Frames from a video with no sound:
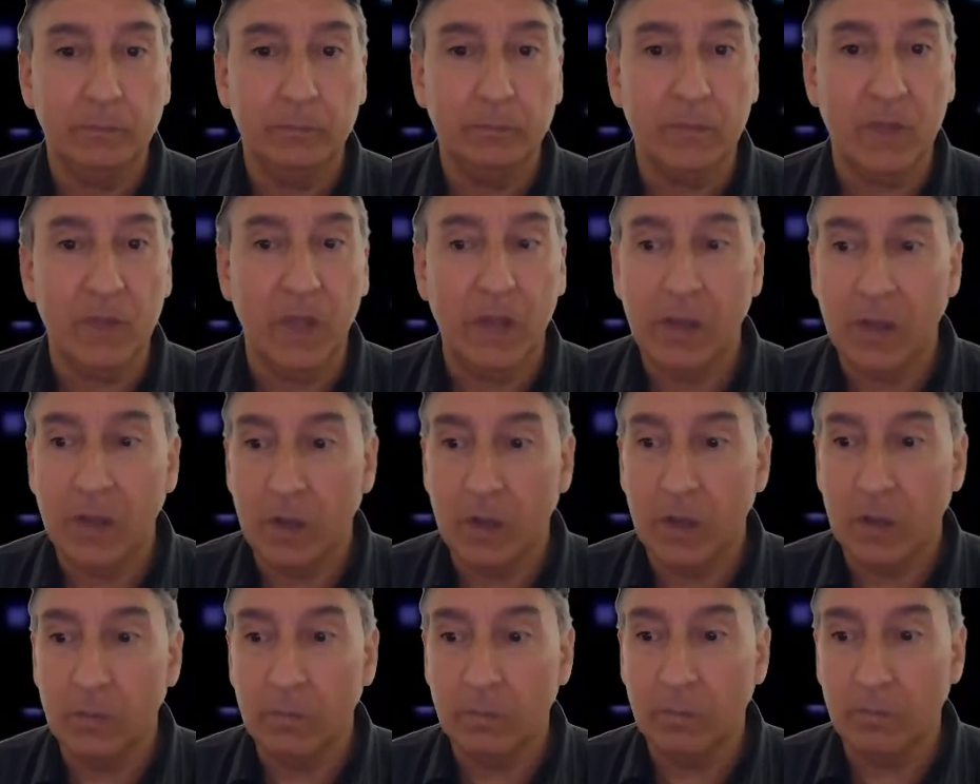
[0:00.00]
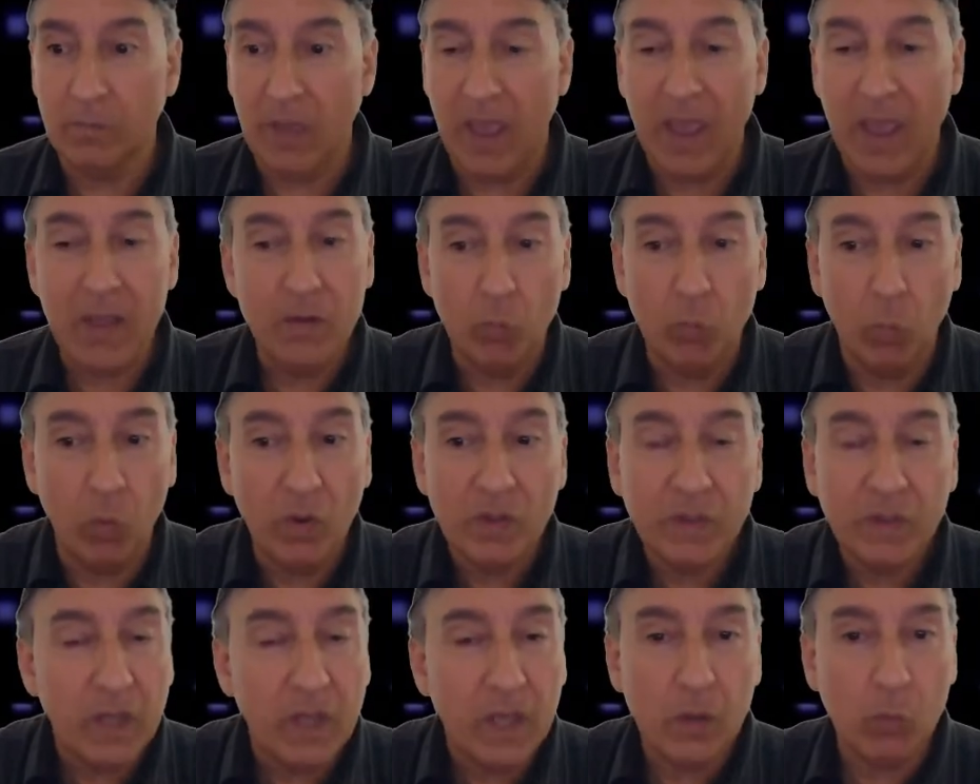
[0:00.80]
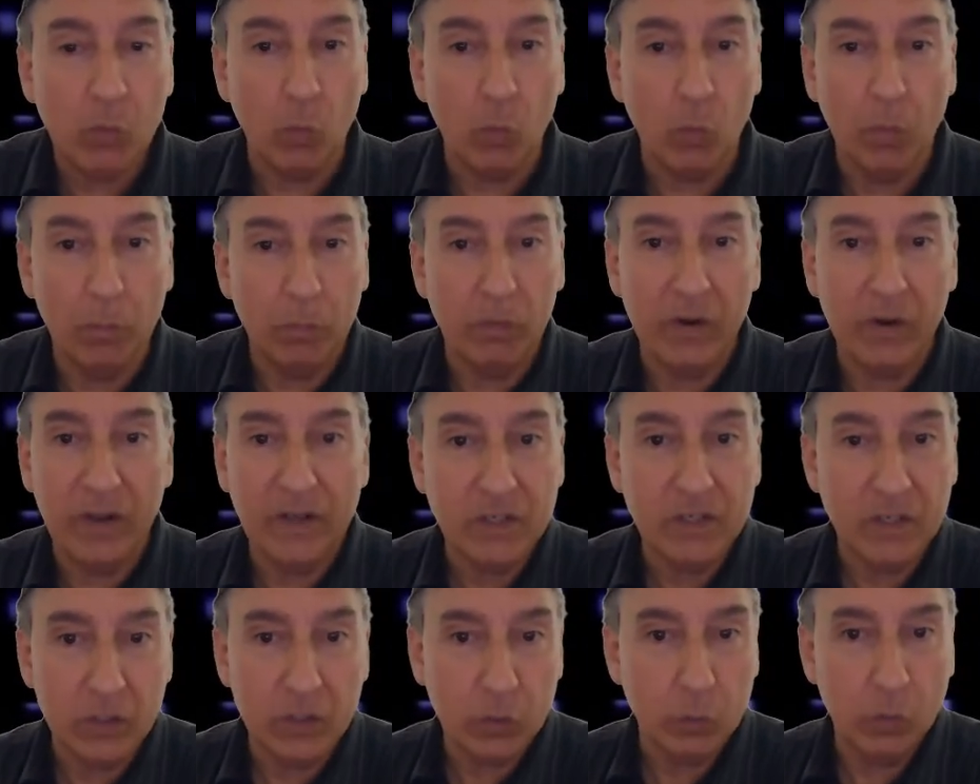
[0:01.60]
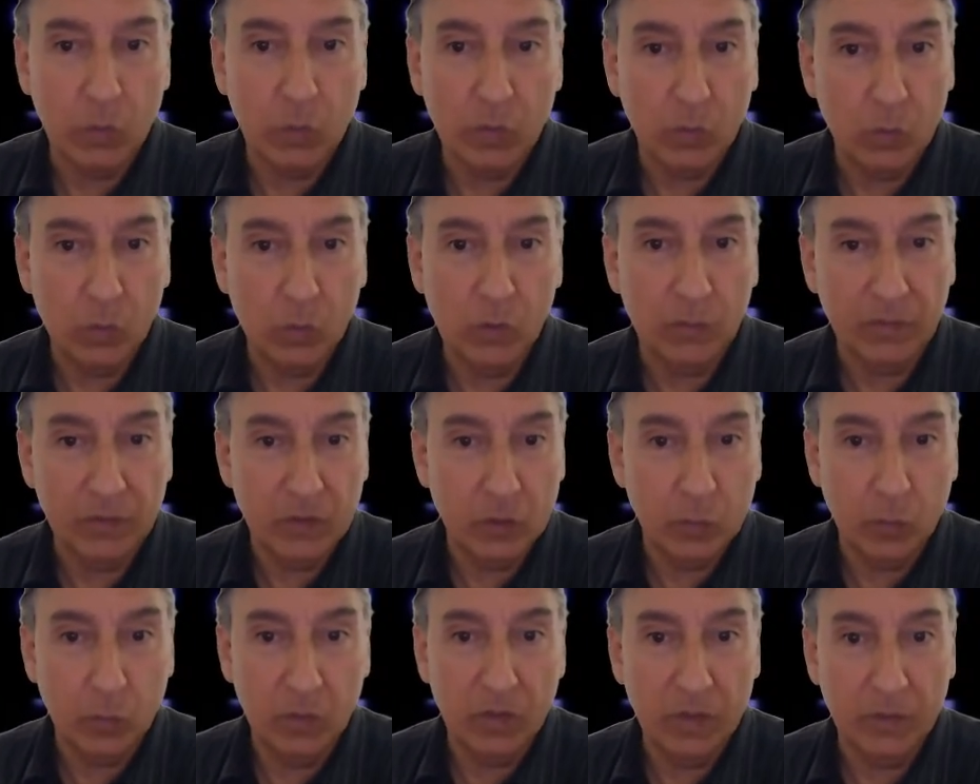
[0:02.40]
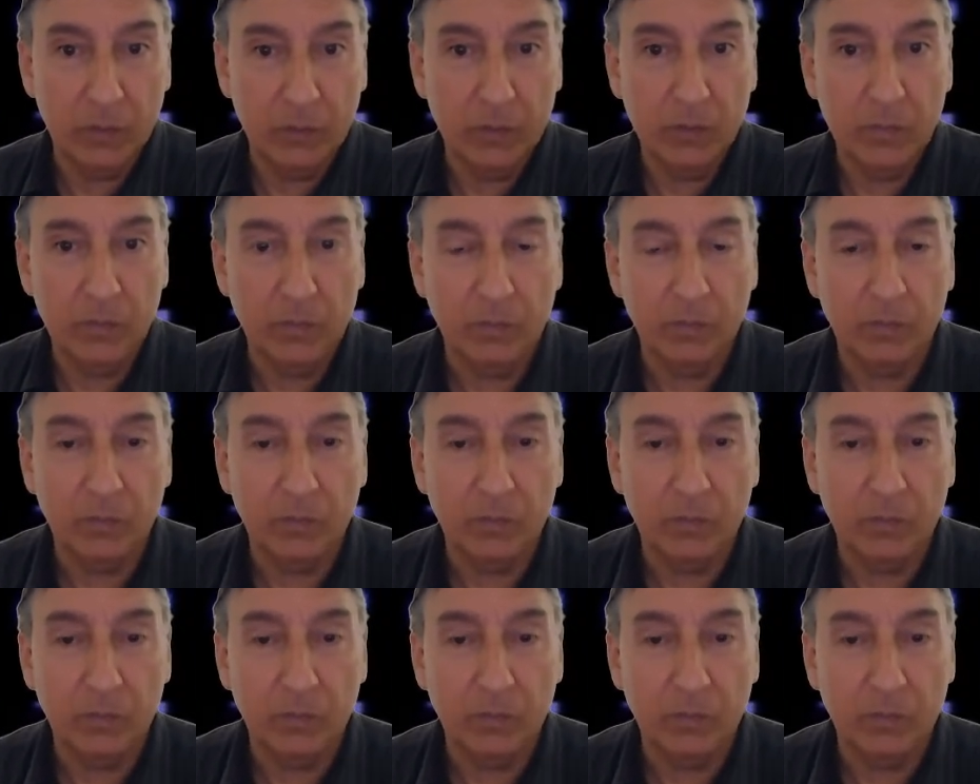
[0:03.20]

And one thing will branch into it off into another.